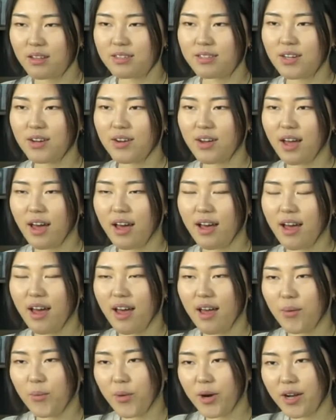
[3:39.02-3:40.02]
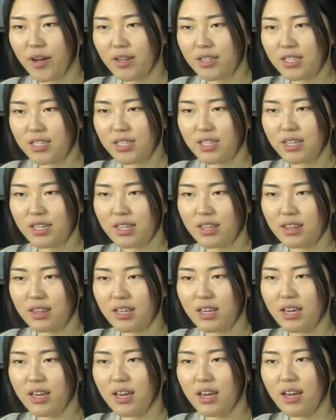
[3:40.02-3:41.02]
So we're going to look at
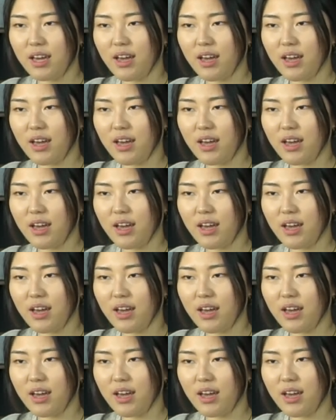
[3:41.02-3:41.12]
the